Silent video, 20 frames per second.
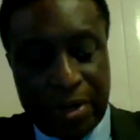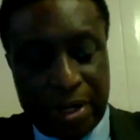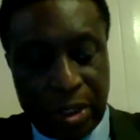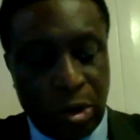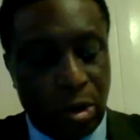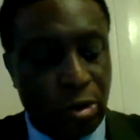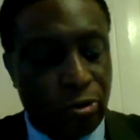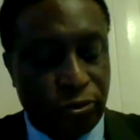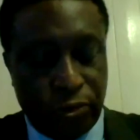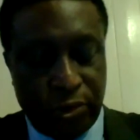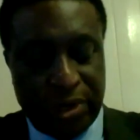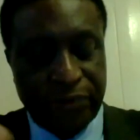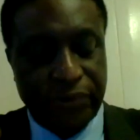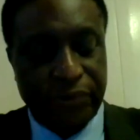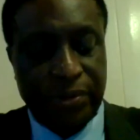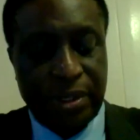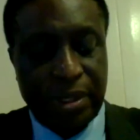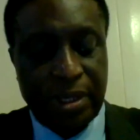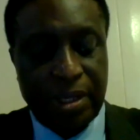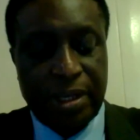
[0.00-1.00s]

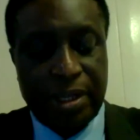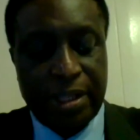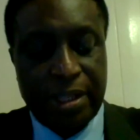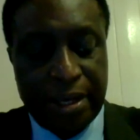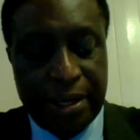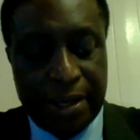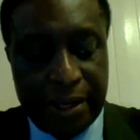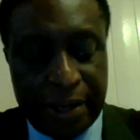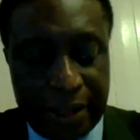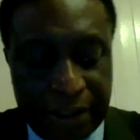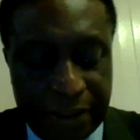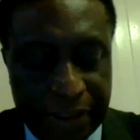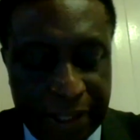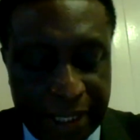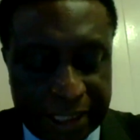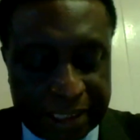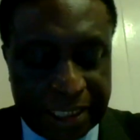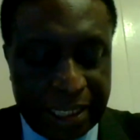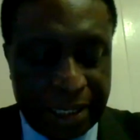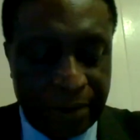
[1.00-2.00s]
countries
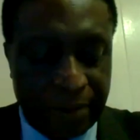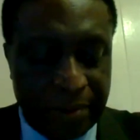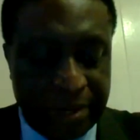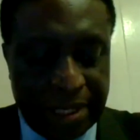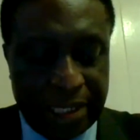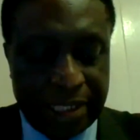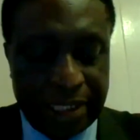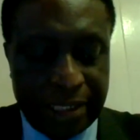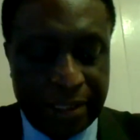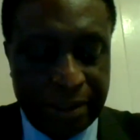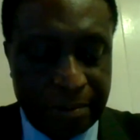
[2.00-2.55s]
that are really